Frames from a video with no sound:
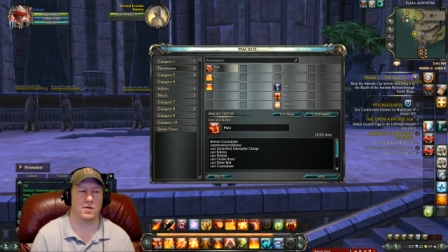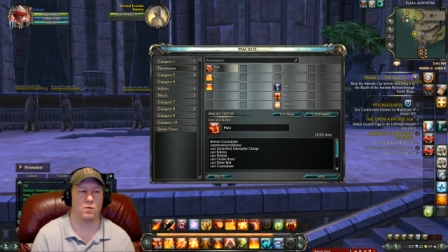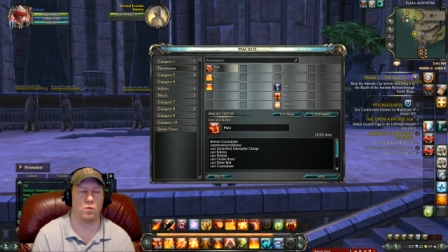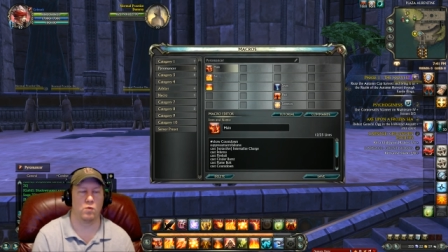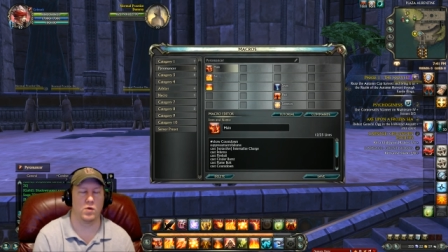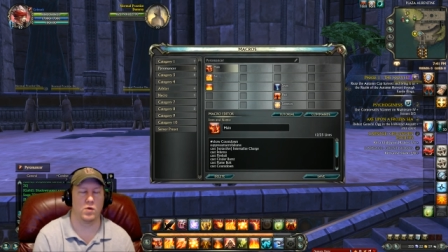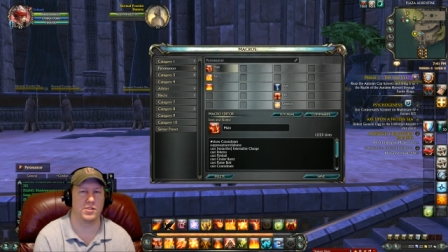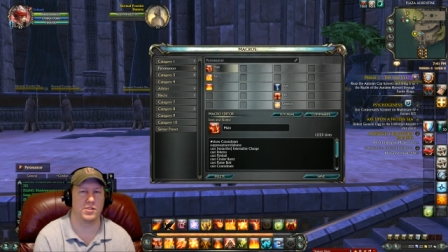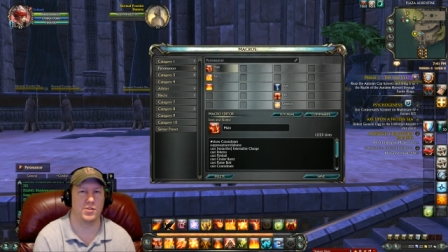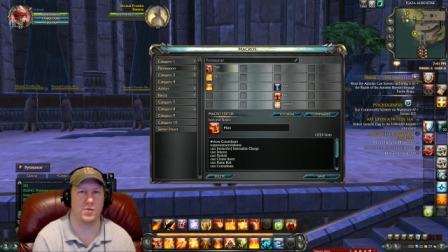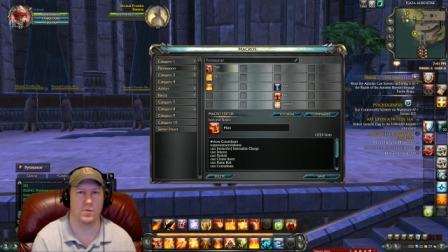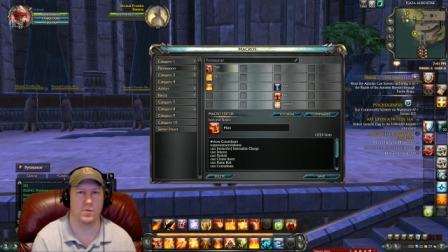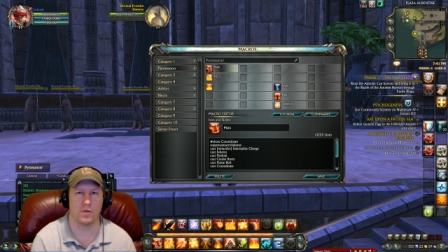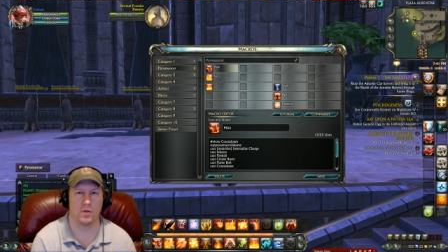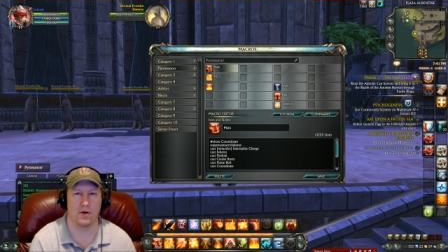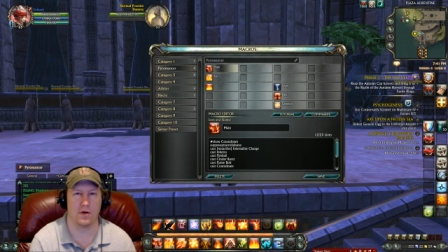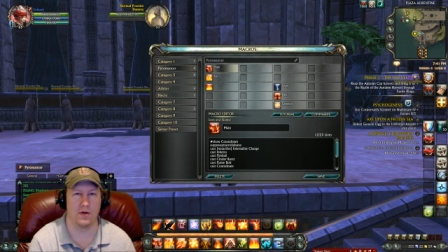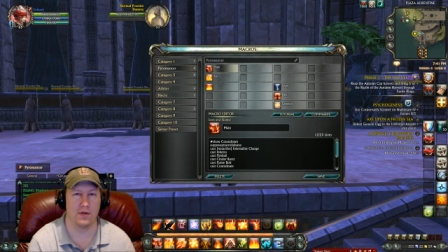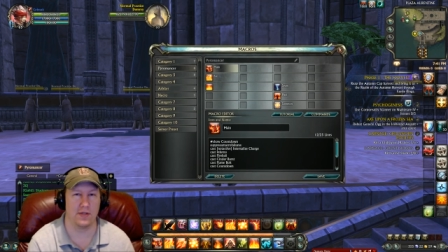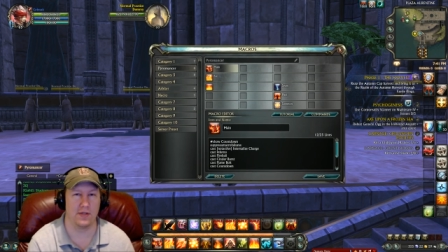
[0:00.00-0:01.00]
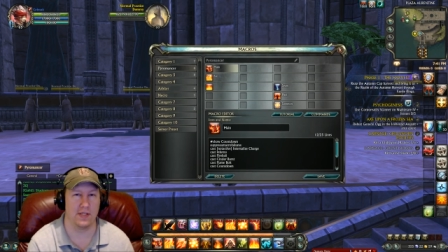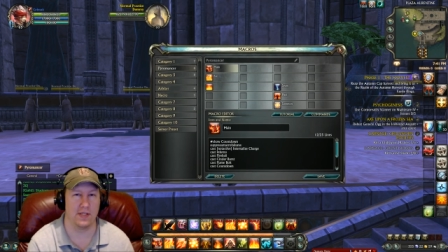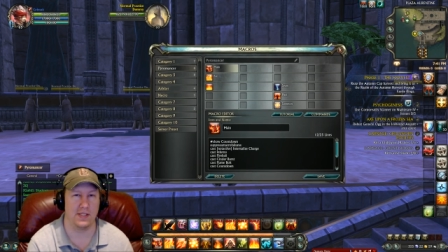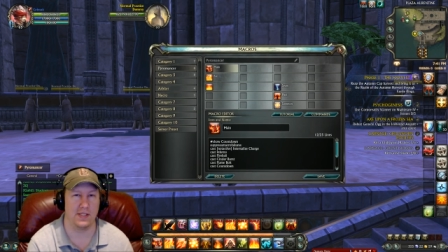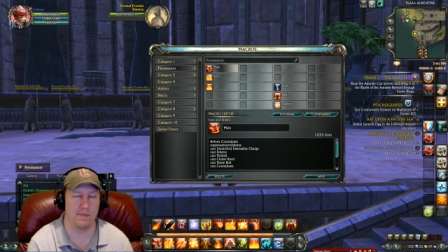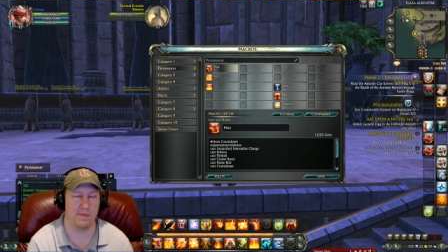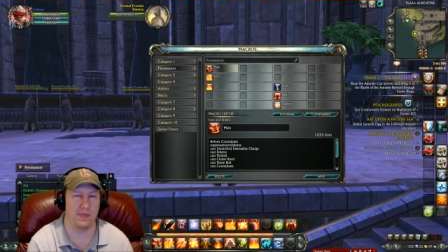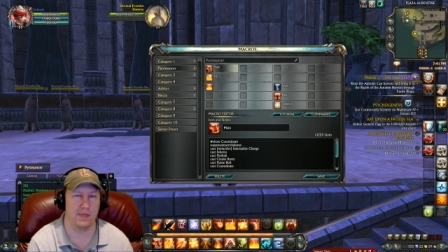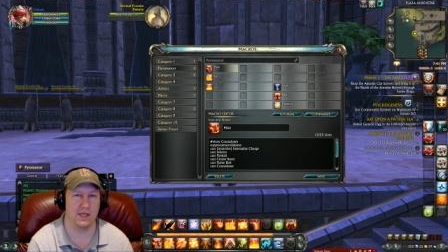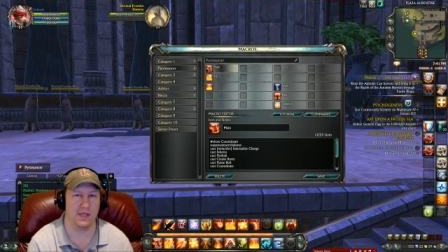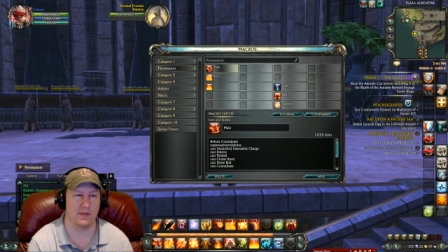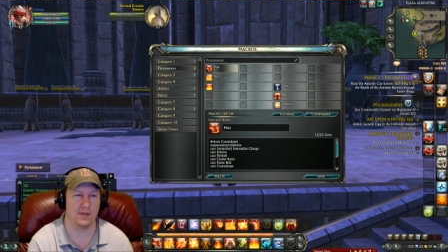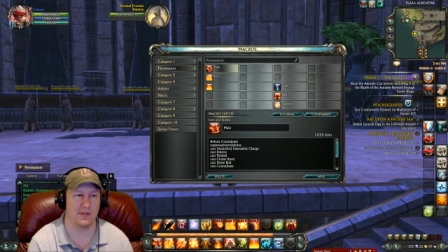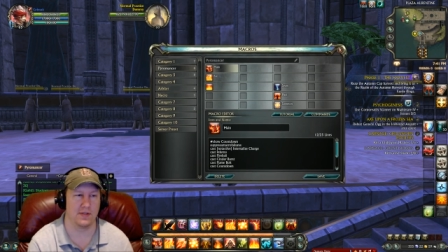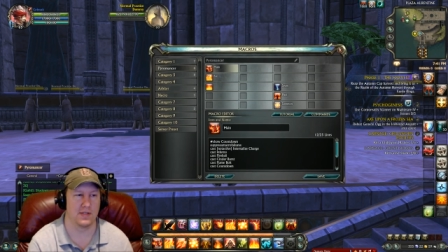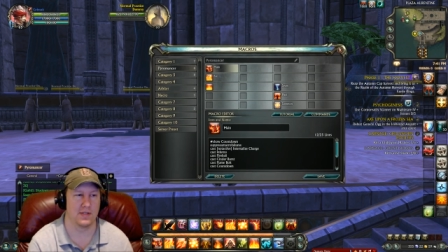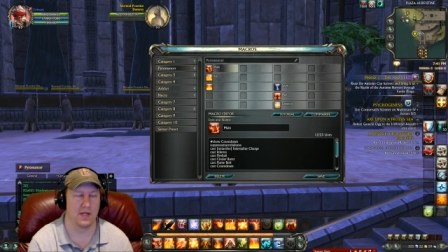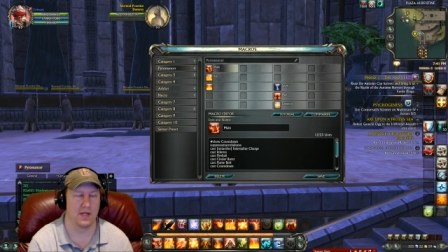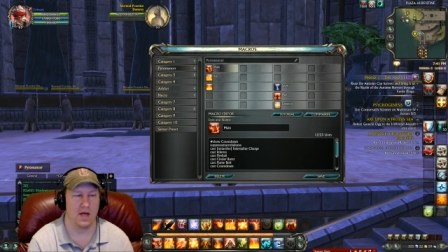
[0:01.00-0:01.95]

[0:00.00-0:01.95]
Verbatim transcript: and once you learn these builds,